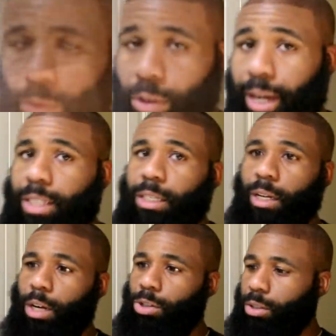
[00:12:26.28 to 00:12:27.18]
if you guys
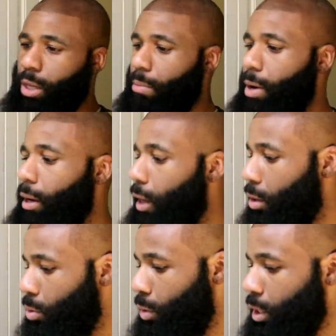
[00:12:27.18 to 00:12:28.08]
didn't understand by
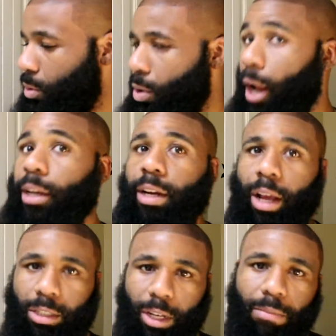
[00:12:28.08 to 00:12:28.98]
now, the reason why I did
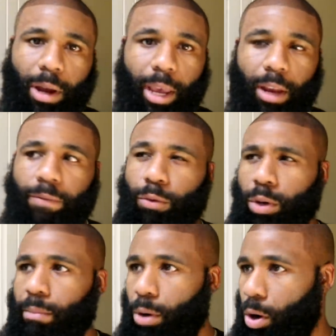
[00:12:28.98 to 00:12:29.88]
not shave my head
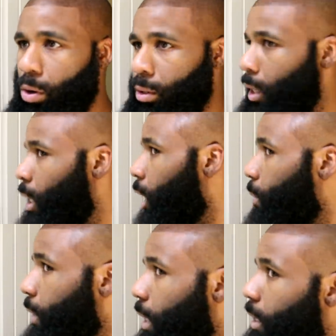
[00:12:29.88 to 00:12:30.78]
fully bald
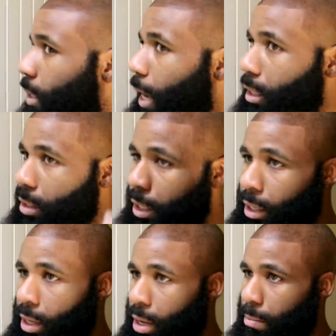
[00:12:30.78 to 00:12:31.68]
is because it
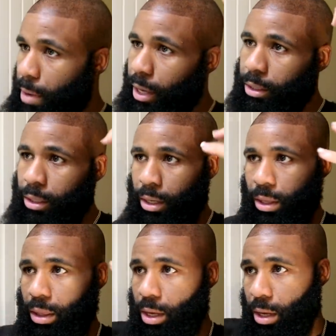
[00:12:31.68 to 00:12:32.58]
actually makes
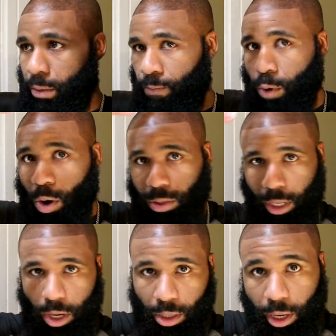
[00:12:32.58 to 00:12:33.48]
the false
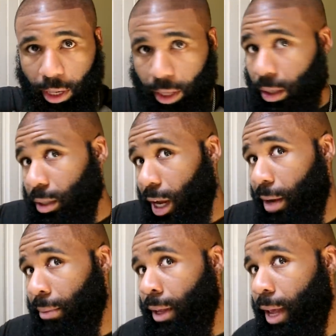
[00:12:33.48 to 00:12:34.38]
hairline at the
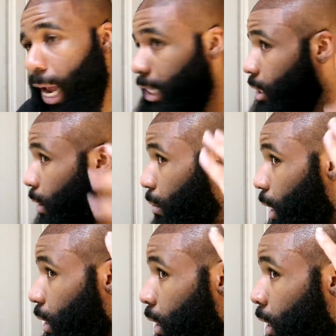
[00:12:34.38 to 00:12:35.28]
top actually
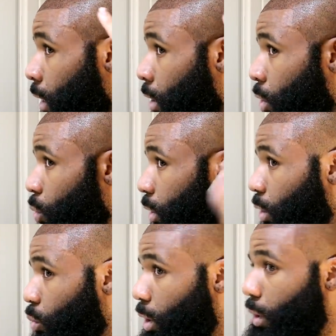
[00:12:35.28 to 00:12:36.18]
blend in with
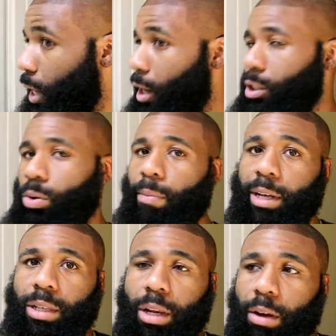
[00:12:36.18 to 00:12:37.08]
the real hair. So it
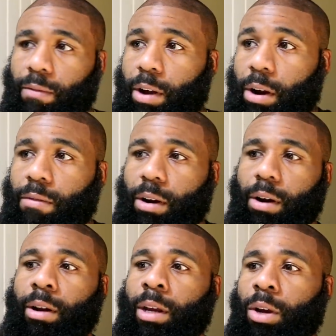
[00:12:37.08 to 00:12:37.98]
makes it look very,
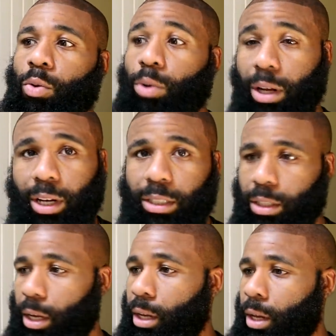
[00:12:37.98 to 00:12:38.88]
very
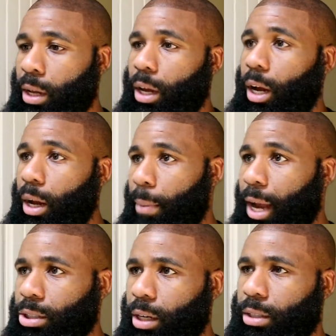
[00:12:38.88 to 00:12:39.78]
realistic, um,
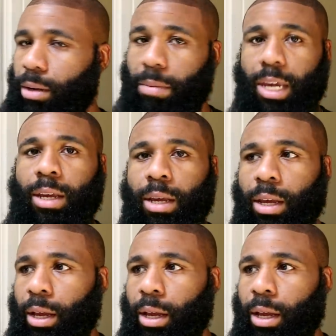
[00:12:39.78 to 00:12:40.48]
actually to me